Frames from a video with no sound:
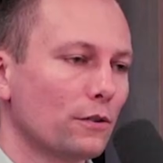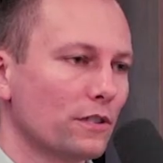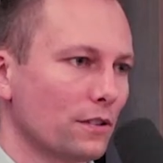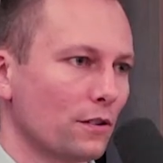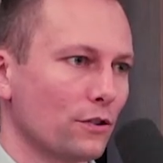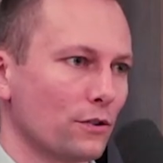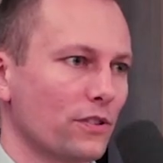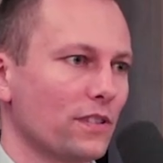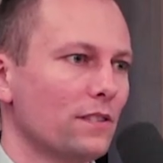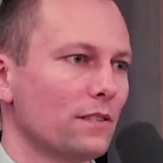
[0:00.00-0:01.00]
starter
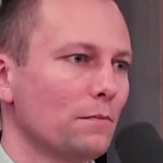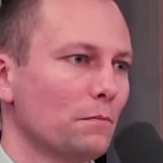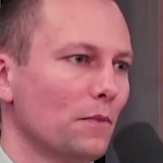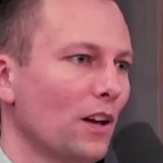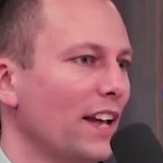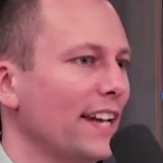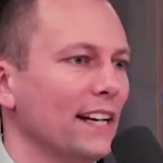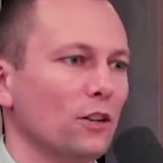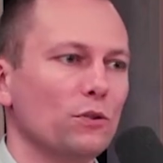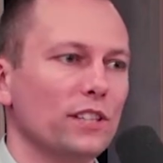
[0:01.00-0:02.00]
system,
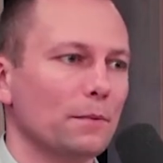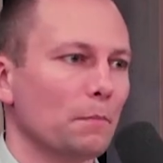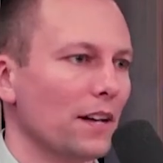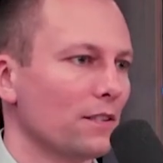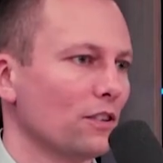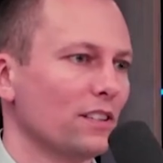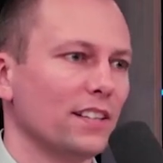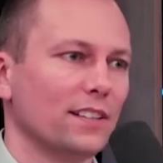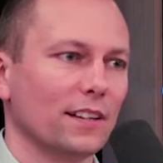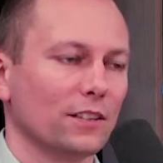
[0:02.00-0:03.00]
including master
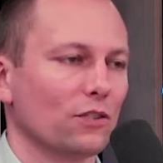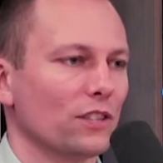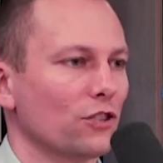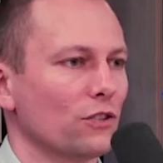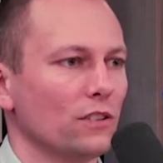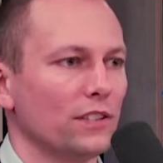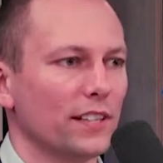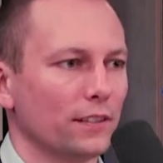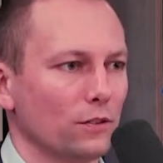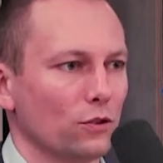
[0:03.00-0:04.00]
data, transactional
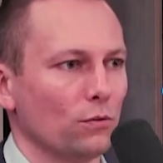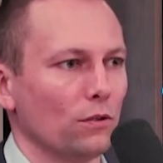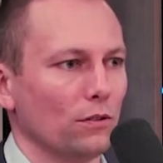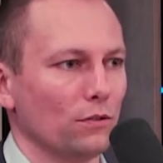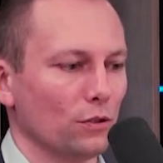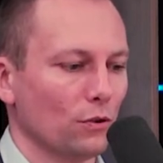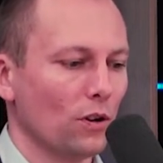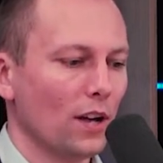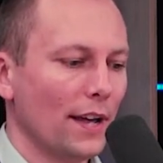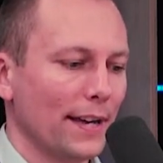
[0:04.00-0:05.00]
data, and so on. So
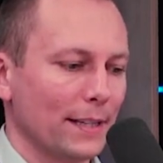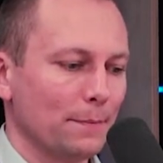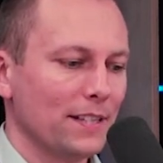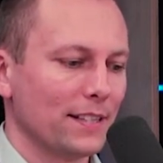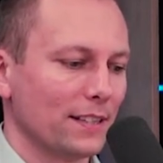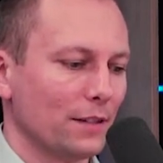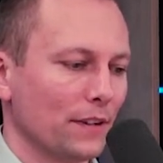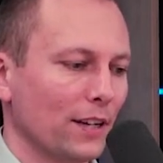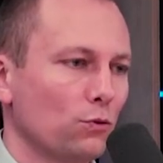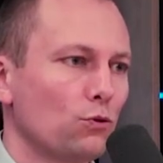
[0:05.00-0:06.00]
it means that, in
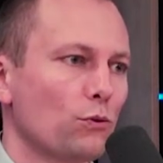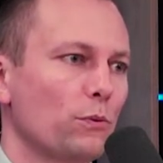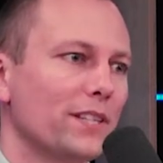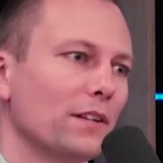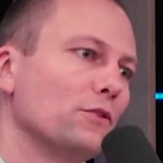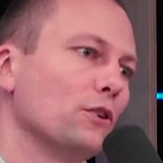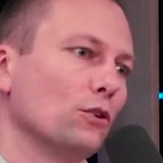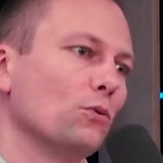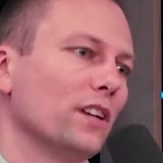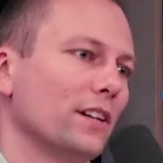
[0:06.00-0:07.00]
fact, 2-3 weeks after a
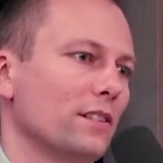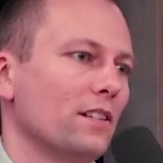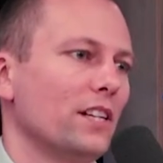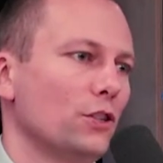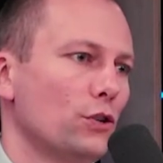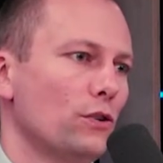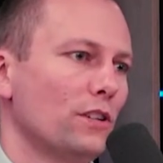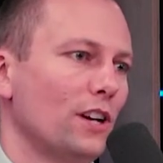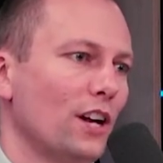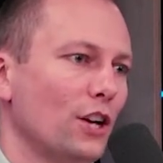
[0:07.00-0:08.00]
contract signature,
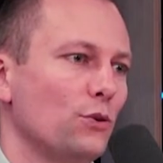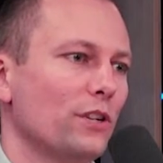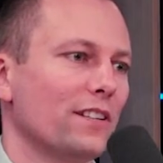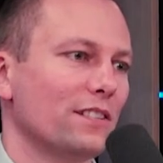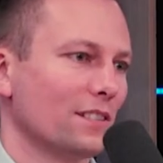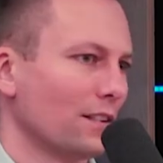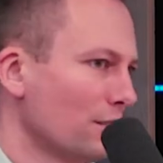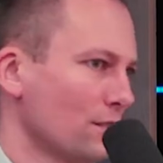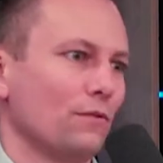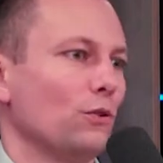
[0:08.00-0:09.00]
you can
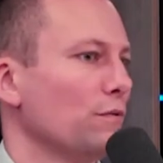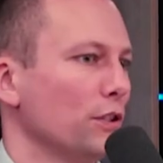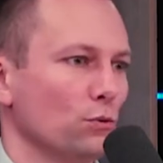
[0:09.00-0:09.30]
start your fit to